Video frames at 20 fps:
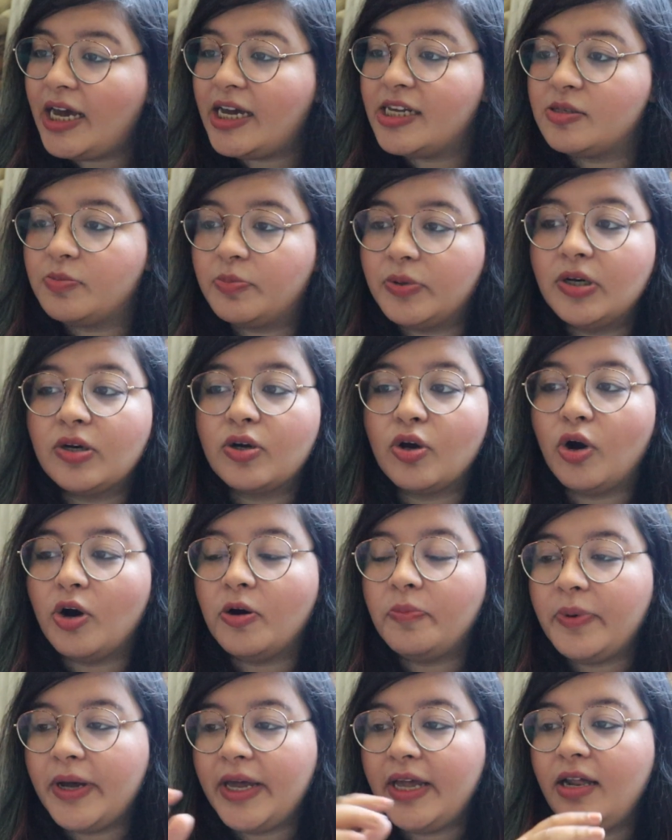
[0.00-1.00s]
as per
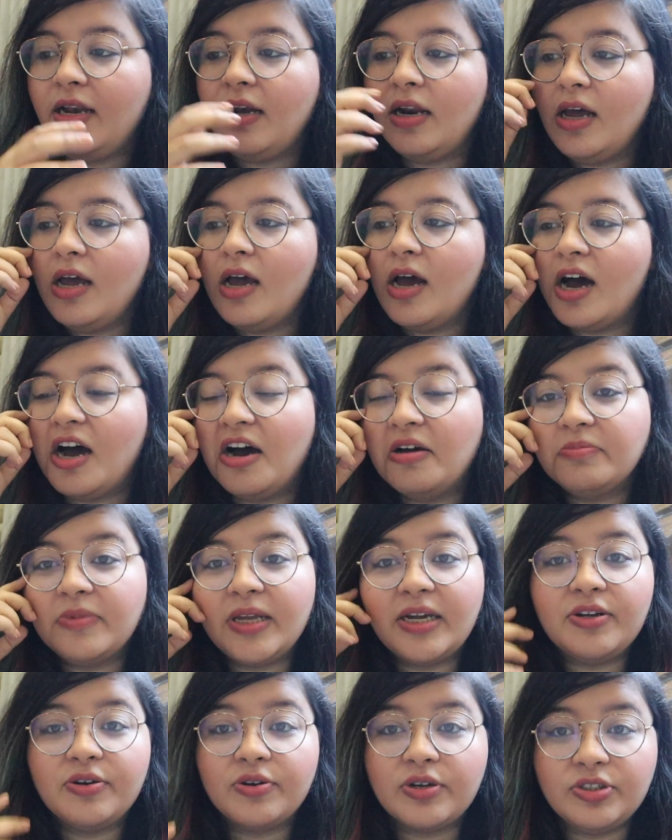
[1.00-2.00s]
CAWPILE,
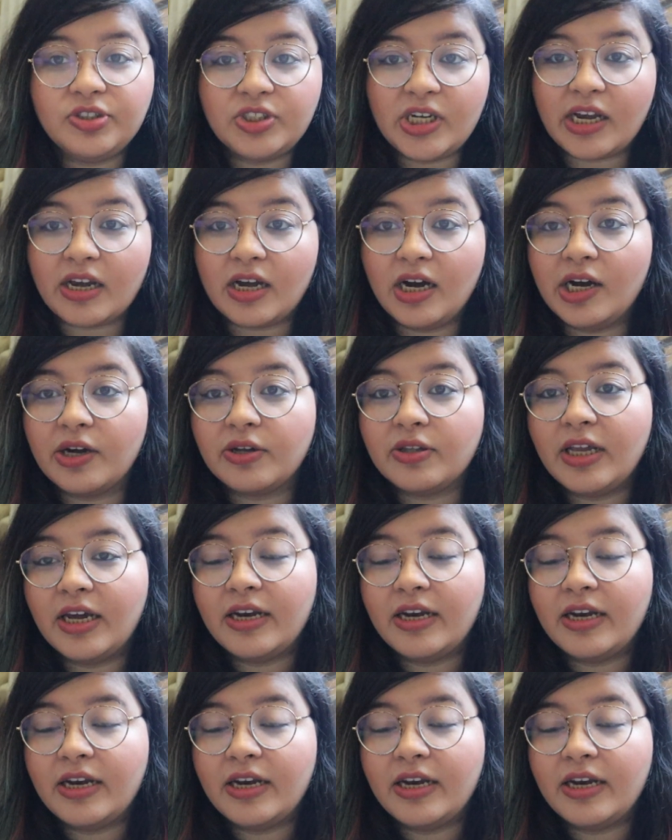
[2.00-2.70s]
that you can check out.